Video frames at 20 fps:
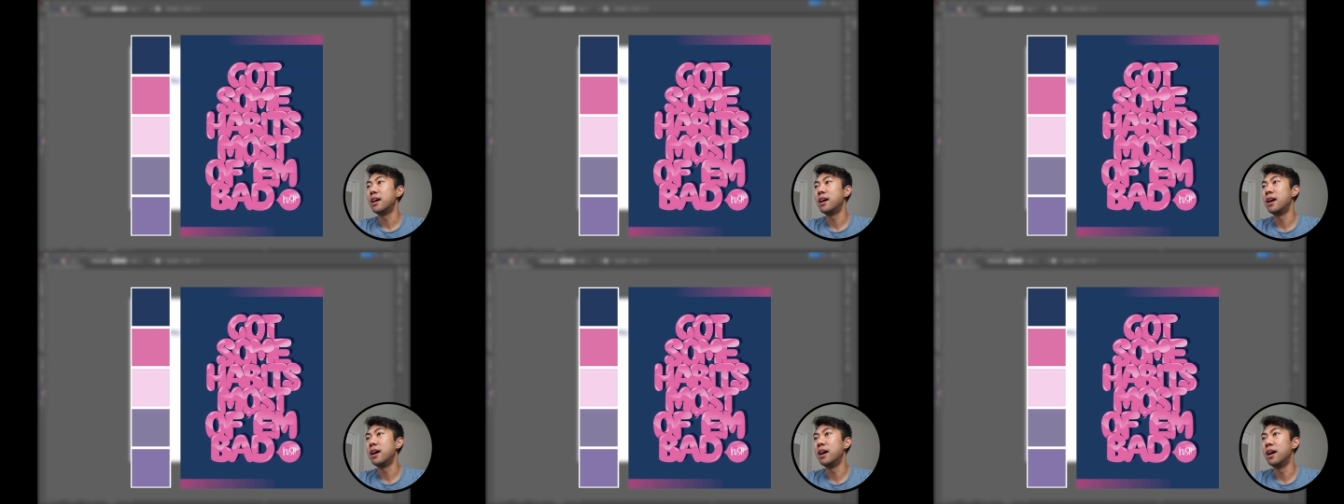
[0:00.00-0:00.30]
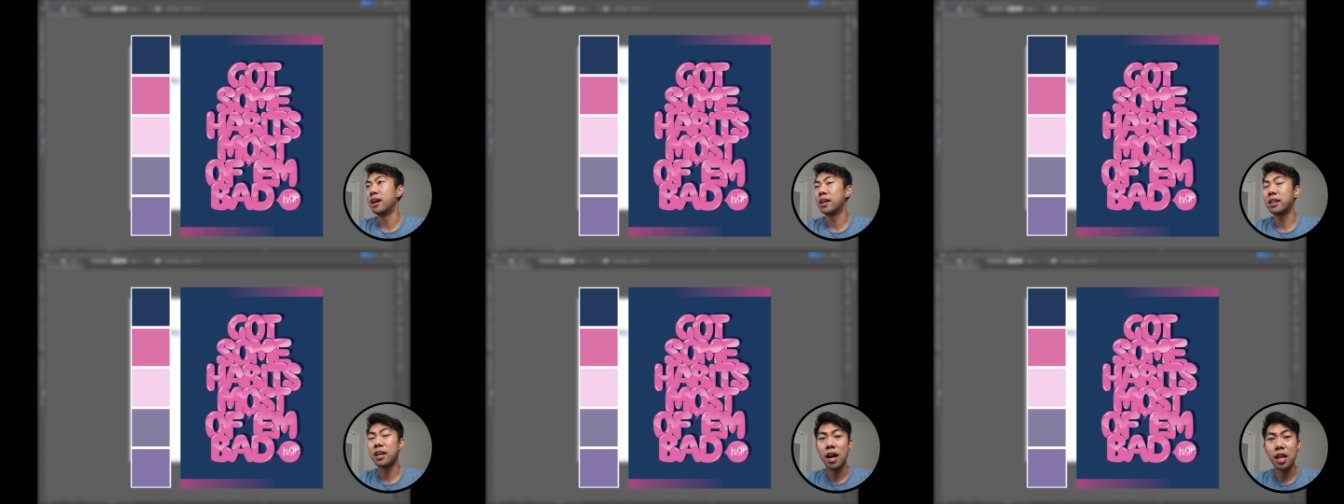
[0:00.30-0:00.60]

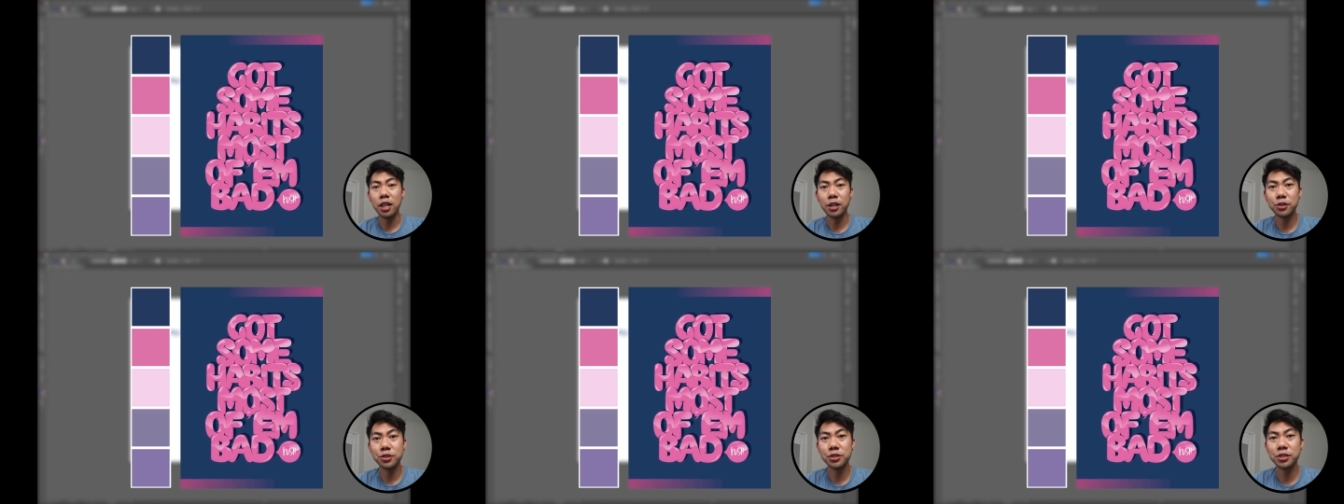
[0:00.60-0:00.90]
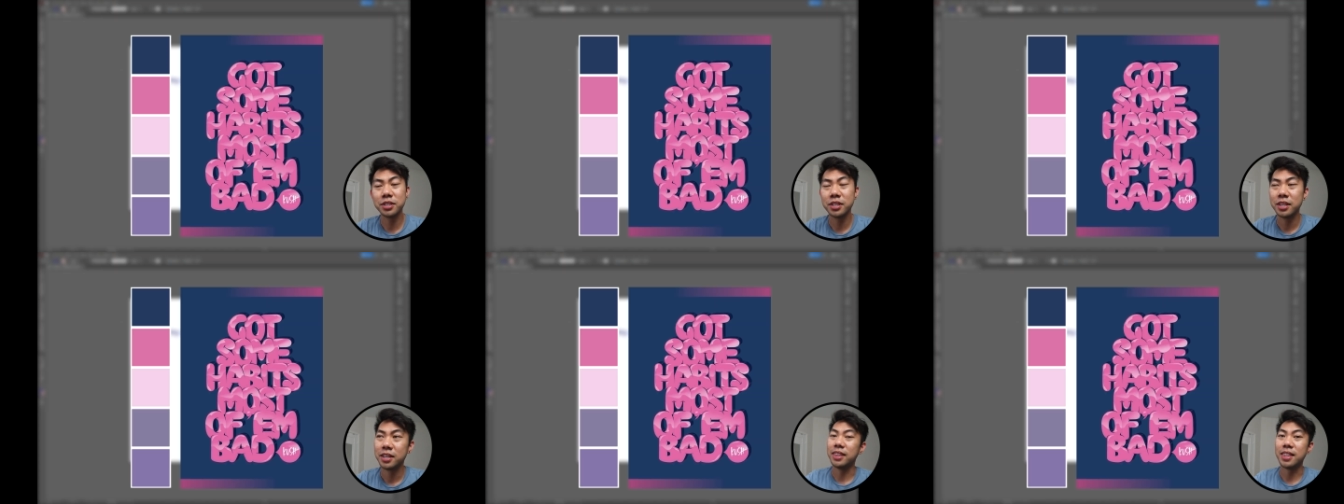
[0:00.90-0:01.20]
uh,
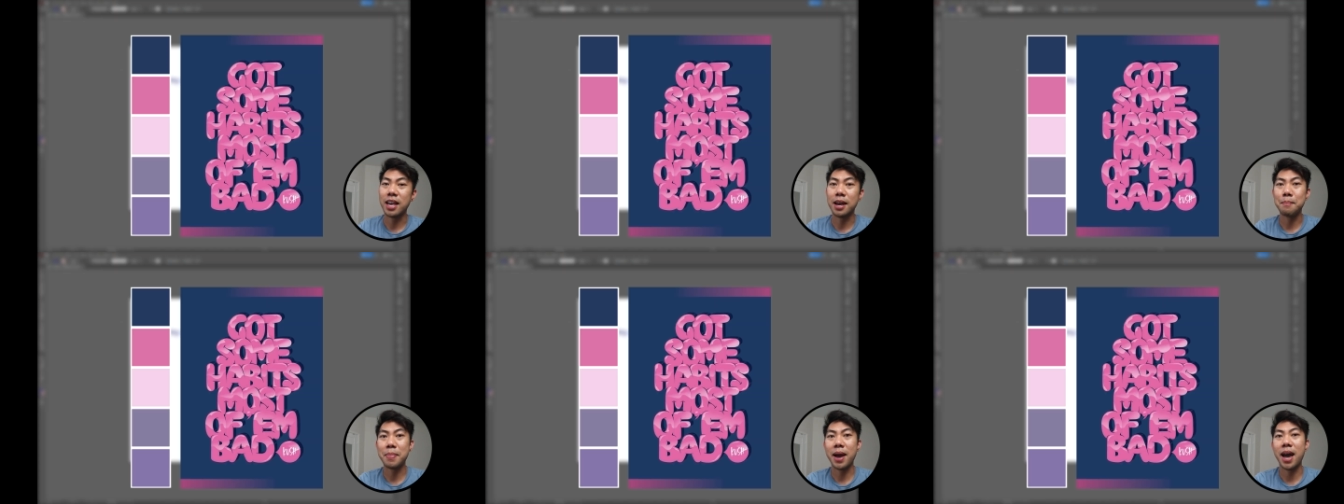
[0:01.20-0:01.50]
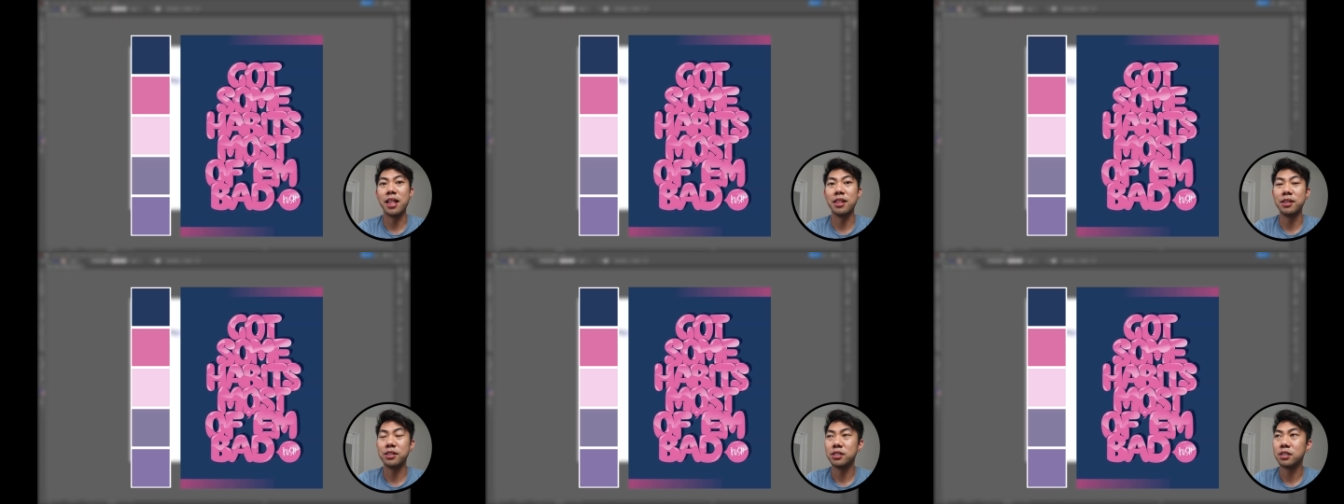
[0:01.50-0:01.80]
colors in that
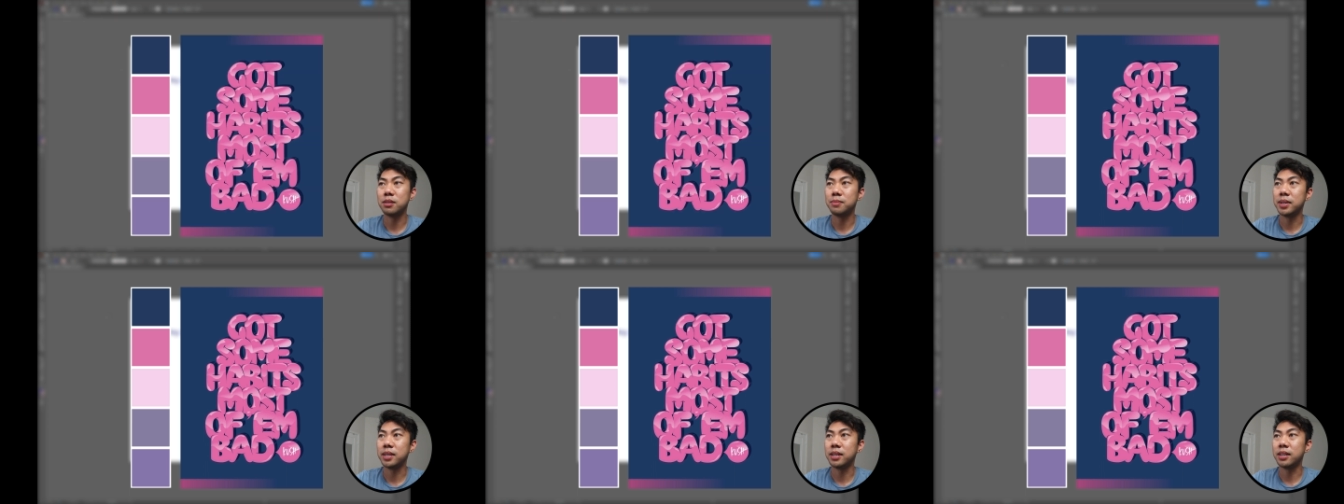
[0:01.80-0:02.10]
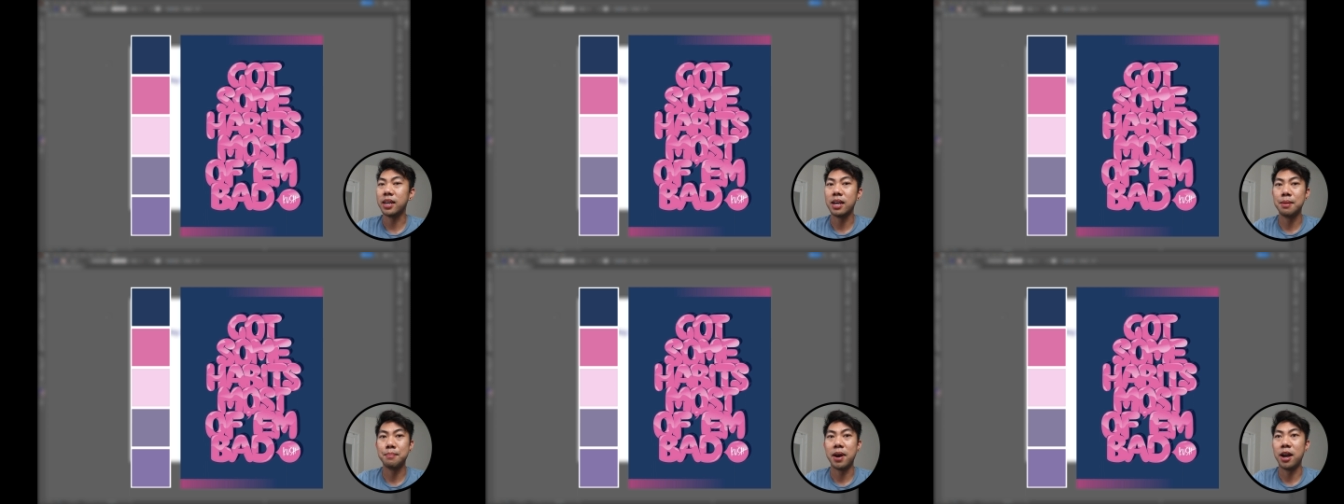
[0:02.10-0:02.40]
palette to
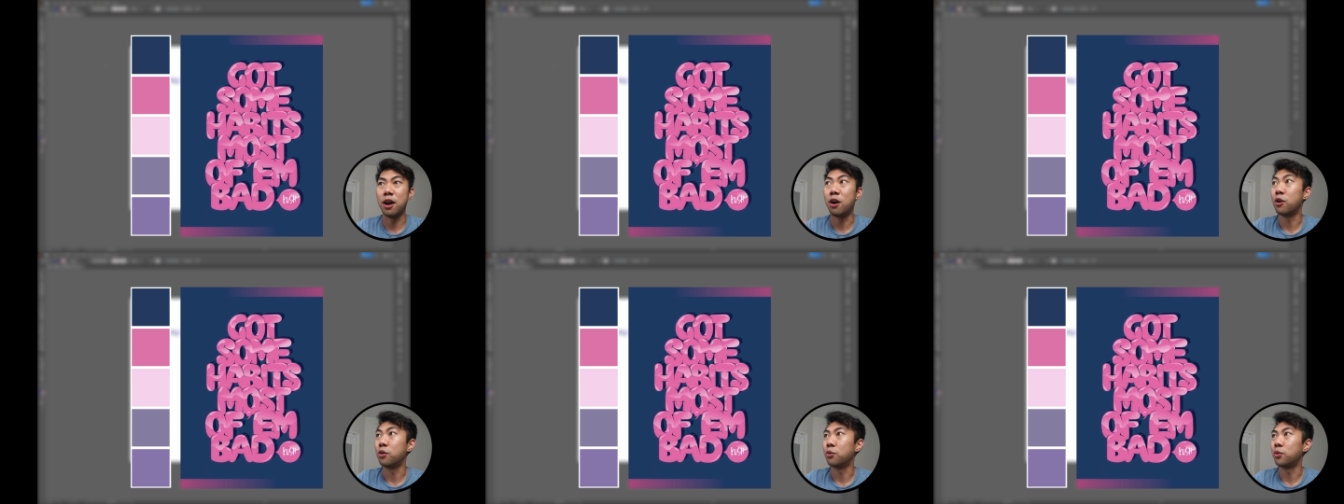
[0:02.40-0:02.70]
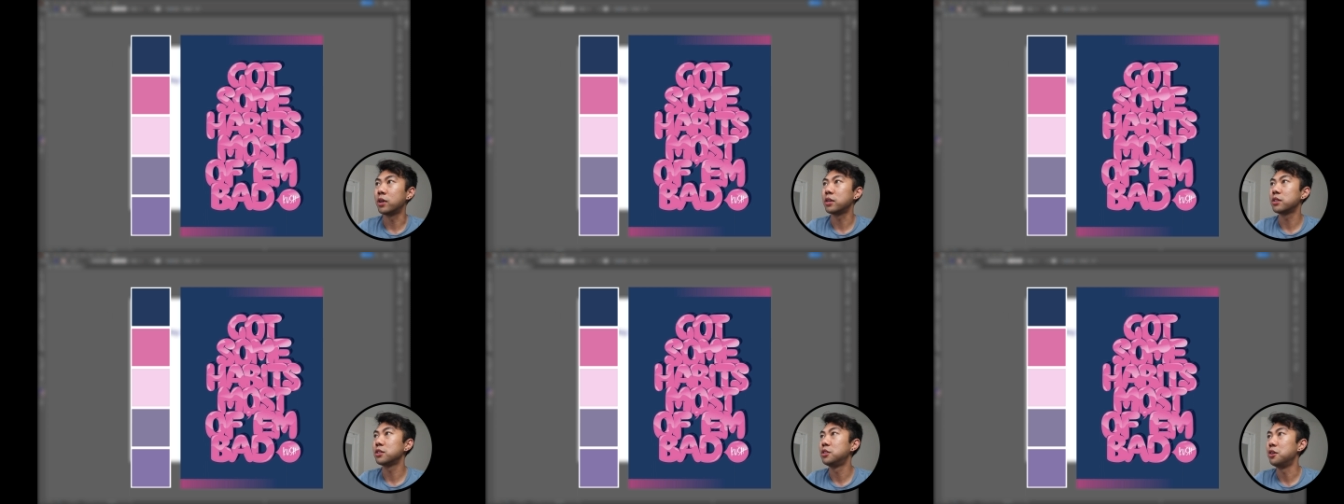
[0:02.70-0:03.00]
be in my artwork.